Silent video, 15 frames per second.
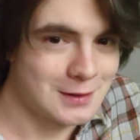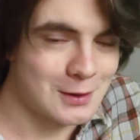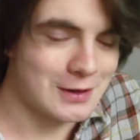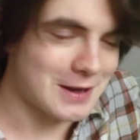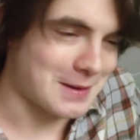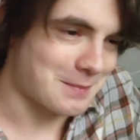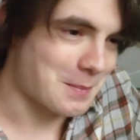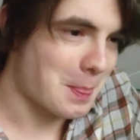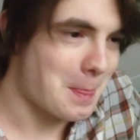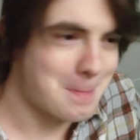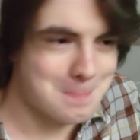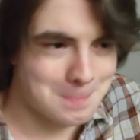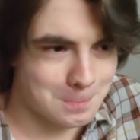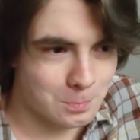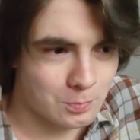Okay.
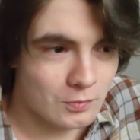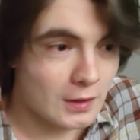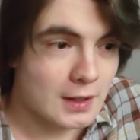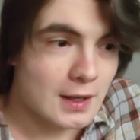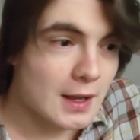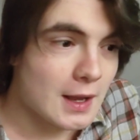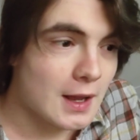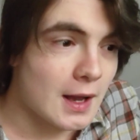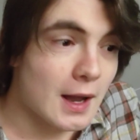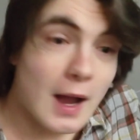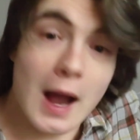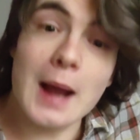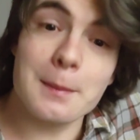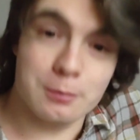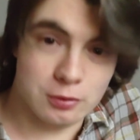
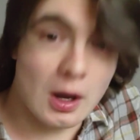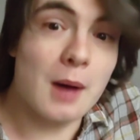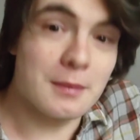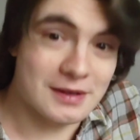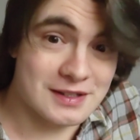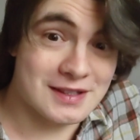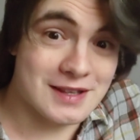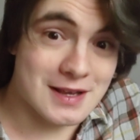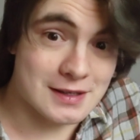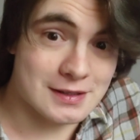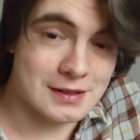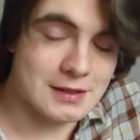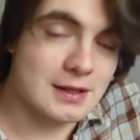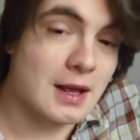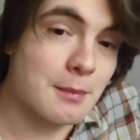I promise
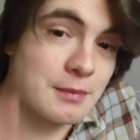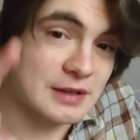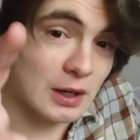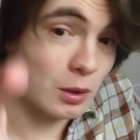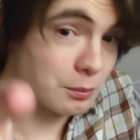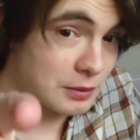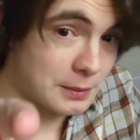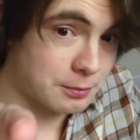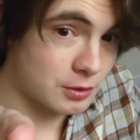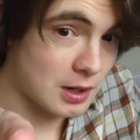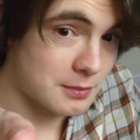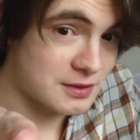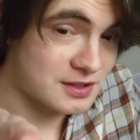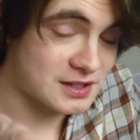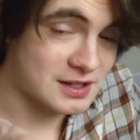this, because I don't break
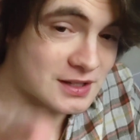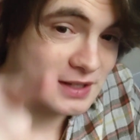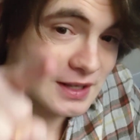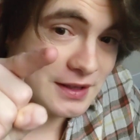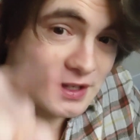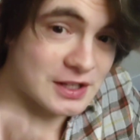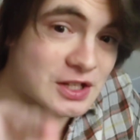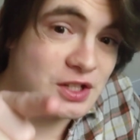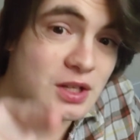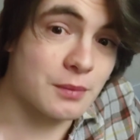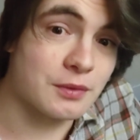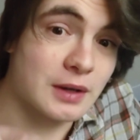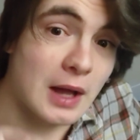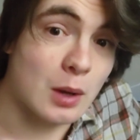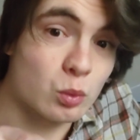promises, and this is
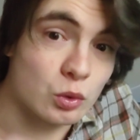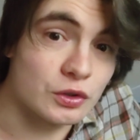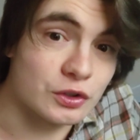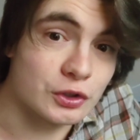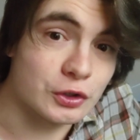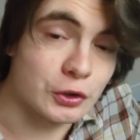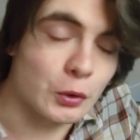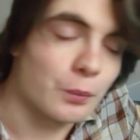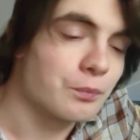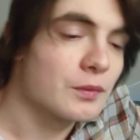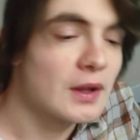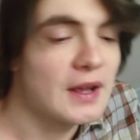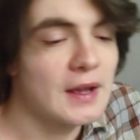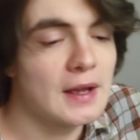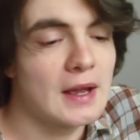something I would do.
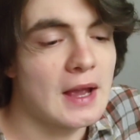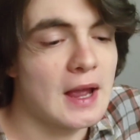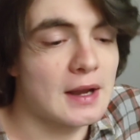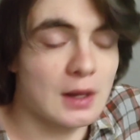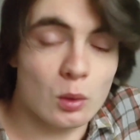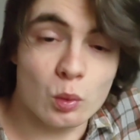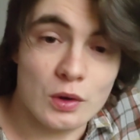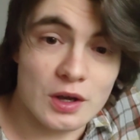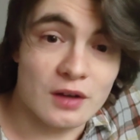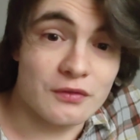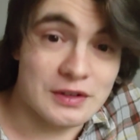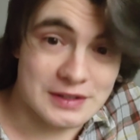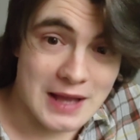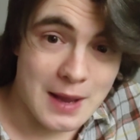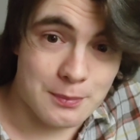And I will if
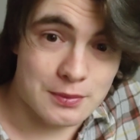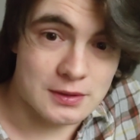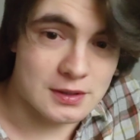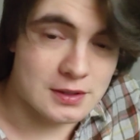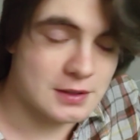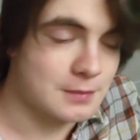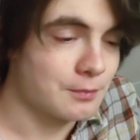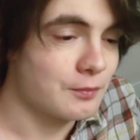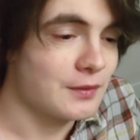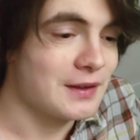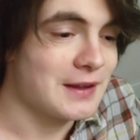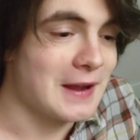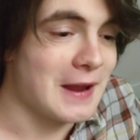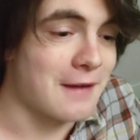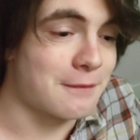this happens.
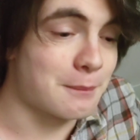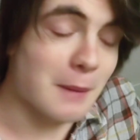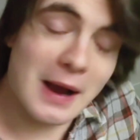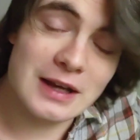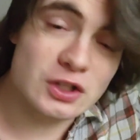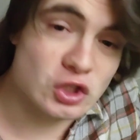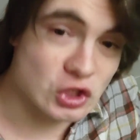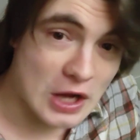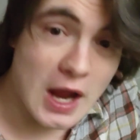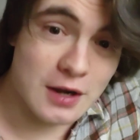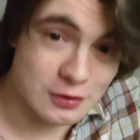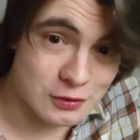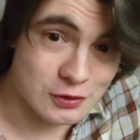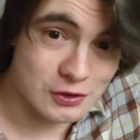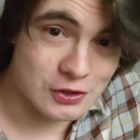If my
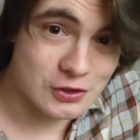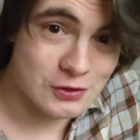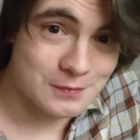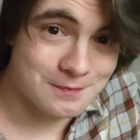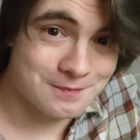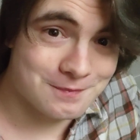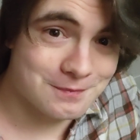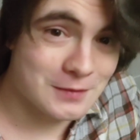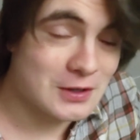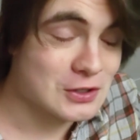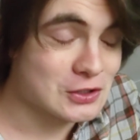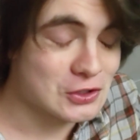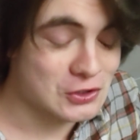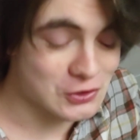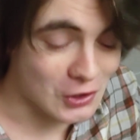channels
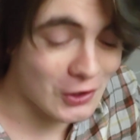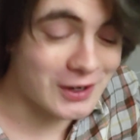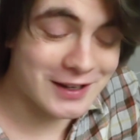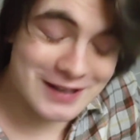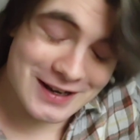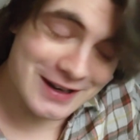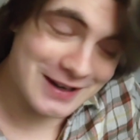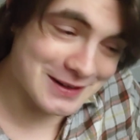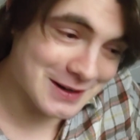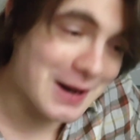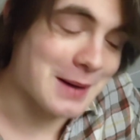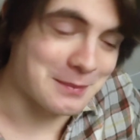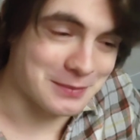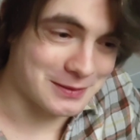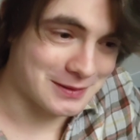start kicking
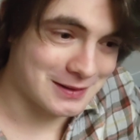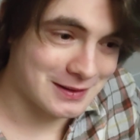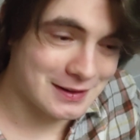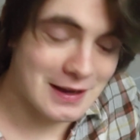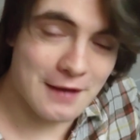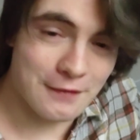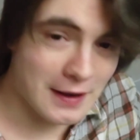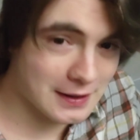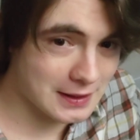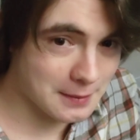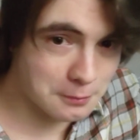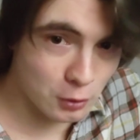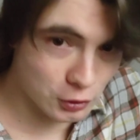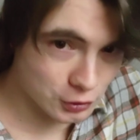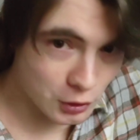up, if I get
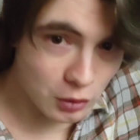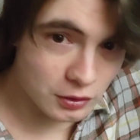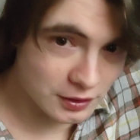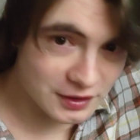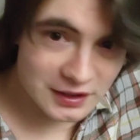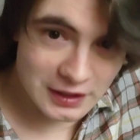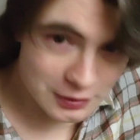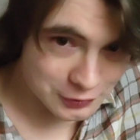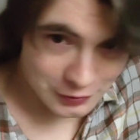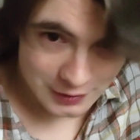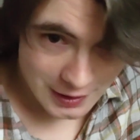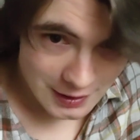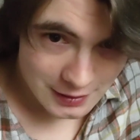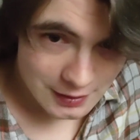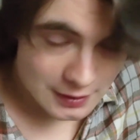more known on the
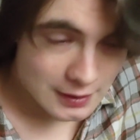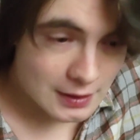internet,